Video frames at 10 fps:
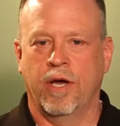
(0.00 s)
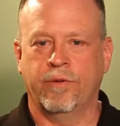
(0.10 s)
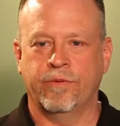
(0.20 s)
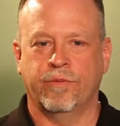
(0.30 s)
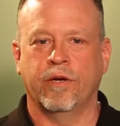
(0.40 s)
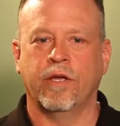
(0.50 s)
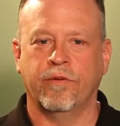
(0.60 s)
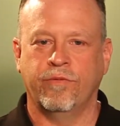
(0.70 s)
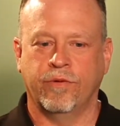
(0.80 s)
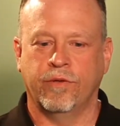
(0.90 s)
was working
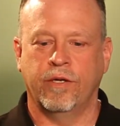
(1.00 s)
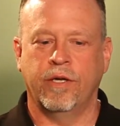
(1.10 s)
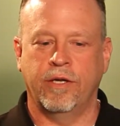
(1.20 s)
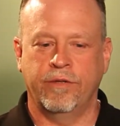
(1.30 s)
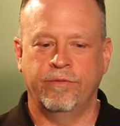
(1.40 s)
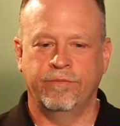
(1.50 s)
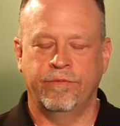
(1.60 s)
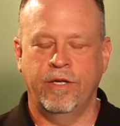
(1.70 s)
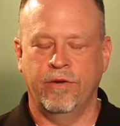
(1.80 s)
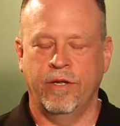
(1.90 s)
for a
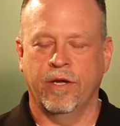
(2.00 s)
DoD